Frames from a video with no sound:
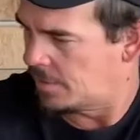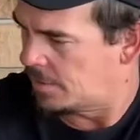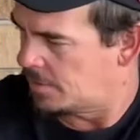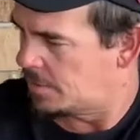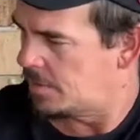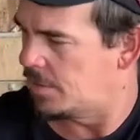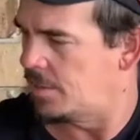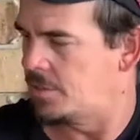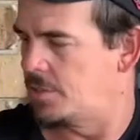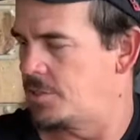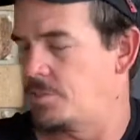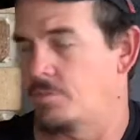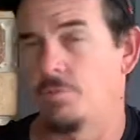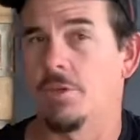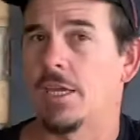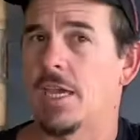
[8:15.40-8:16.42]
You usually
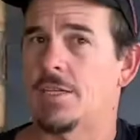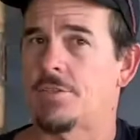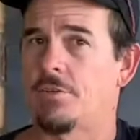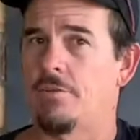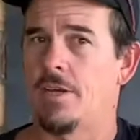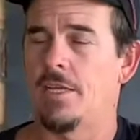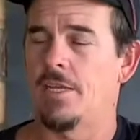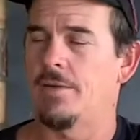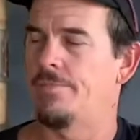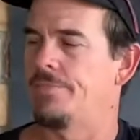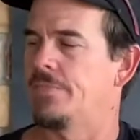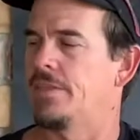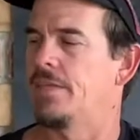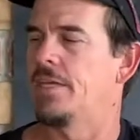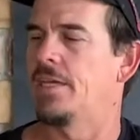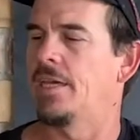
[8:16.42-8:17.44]
would have guessed already.
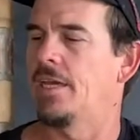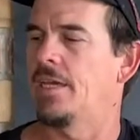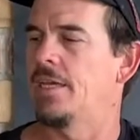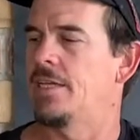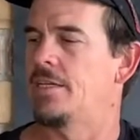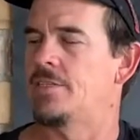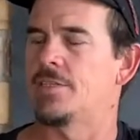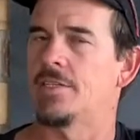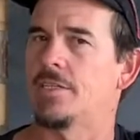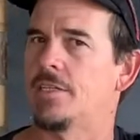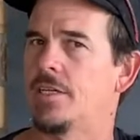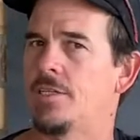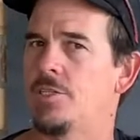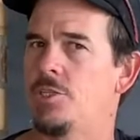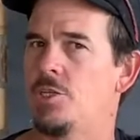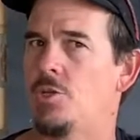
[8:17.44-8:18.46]
There is a
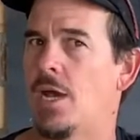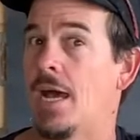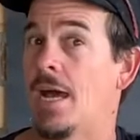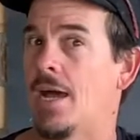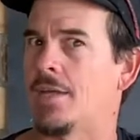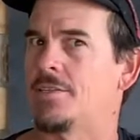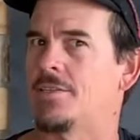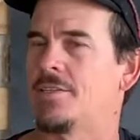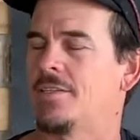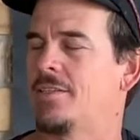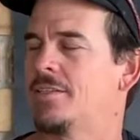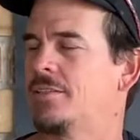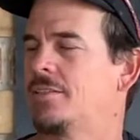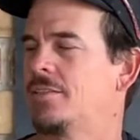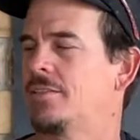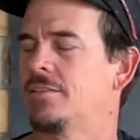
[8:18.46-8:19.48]
new heart,
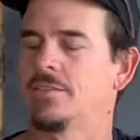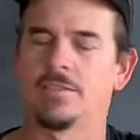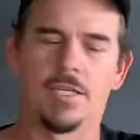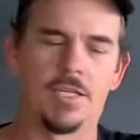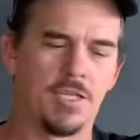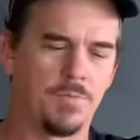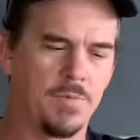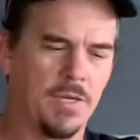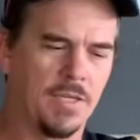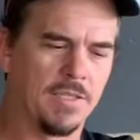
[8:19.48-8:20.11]
so to speak.